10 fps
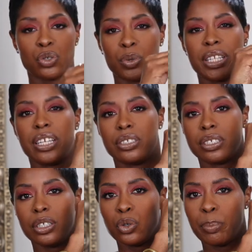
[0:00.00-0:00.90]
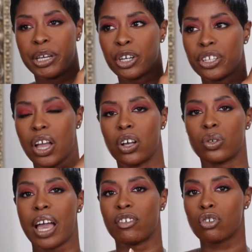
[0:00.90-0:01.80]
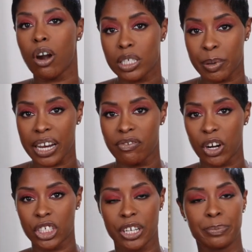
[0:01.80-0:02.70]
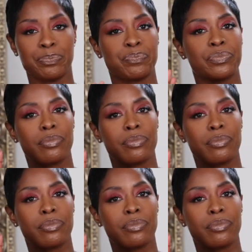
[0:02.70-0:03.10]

There's one that looks a little bigger. They also have a crossbody version.